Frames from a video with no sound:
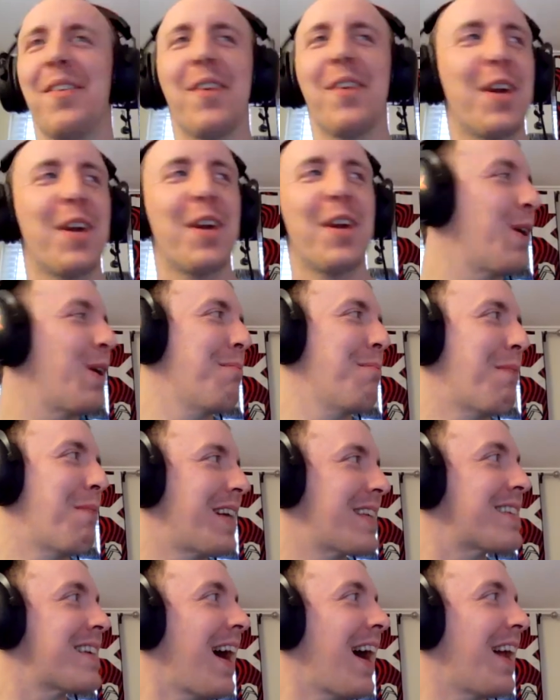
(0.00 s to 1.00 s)
gonna put on
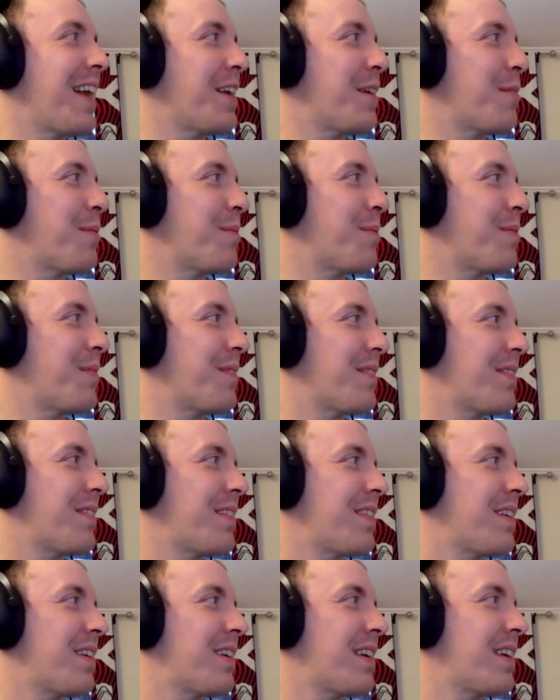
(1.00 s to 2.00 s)
my Tottenham
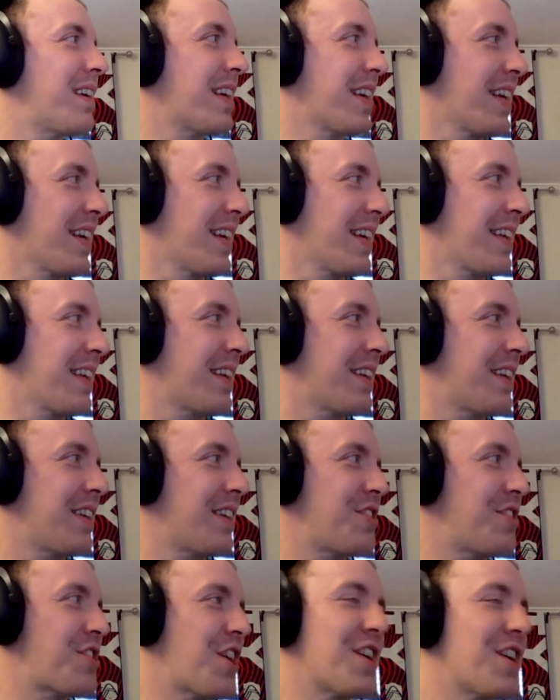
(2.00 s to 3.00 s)

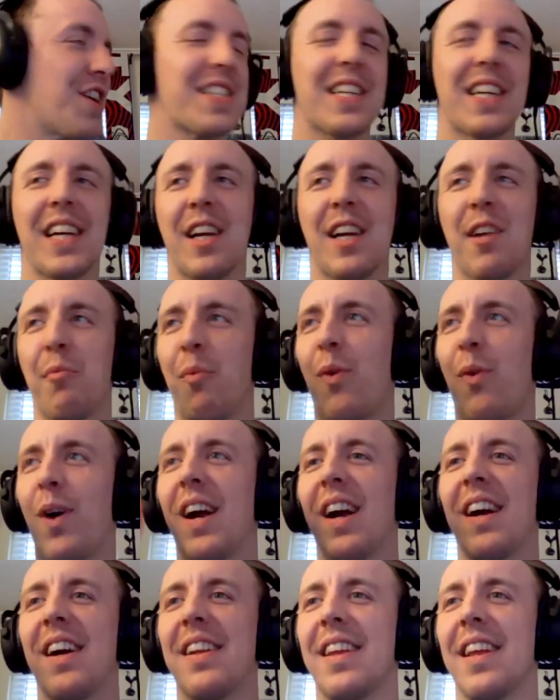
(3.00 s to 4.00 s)
jersey and
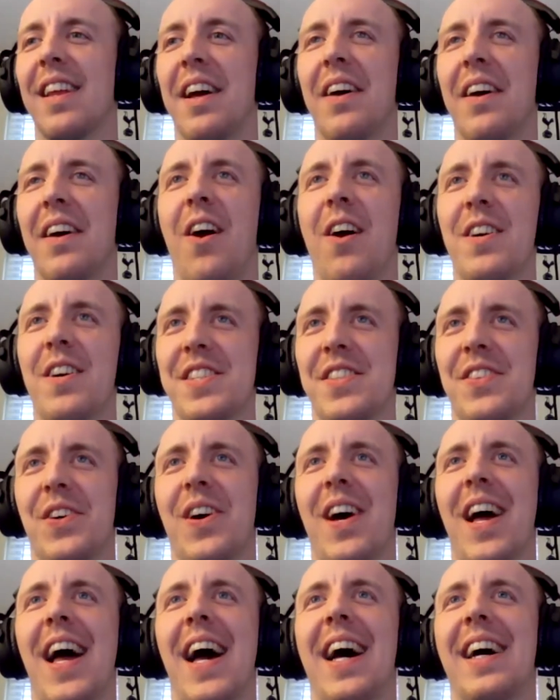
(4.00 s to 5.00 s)
wear the
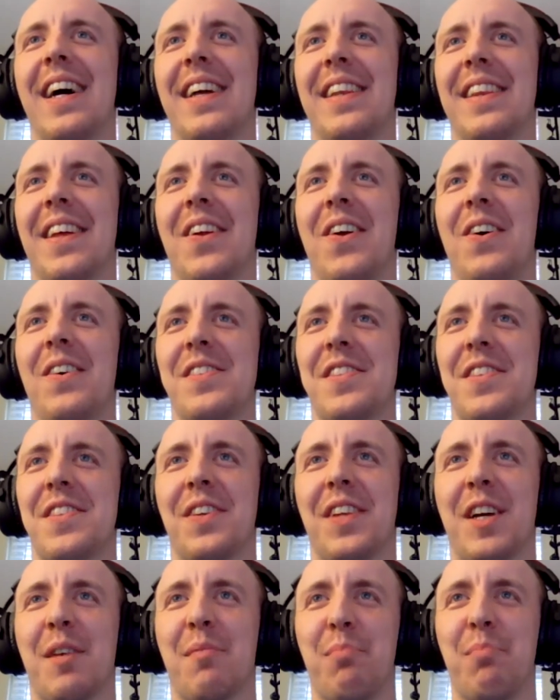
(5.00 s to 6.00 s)
Arsenal hat, and then
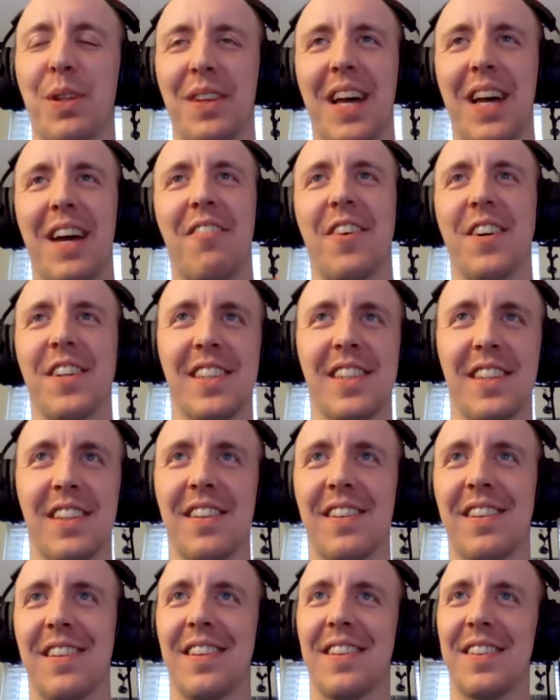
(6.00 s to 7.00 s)
also like put the
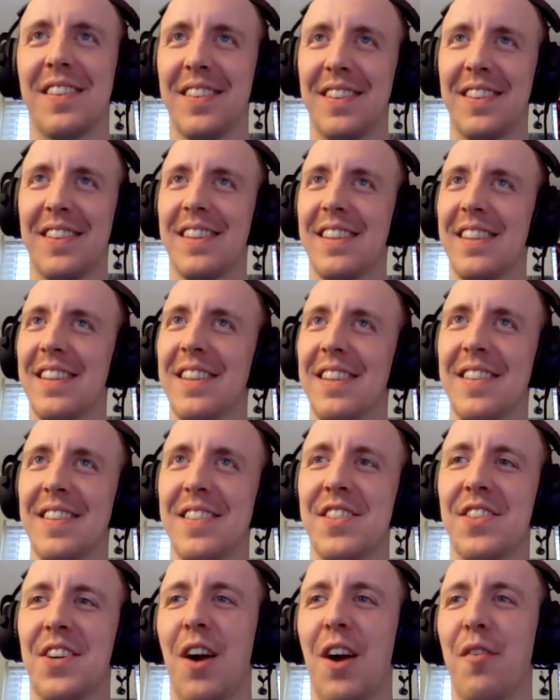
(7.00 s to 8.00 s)
Everton
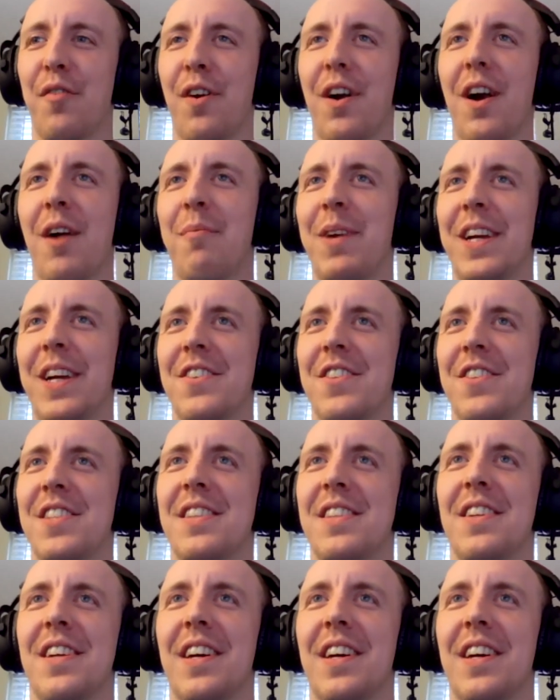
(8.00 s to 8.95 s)
scarf around me and just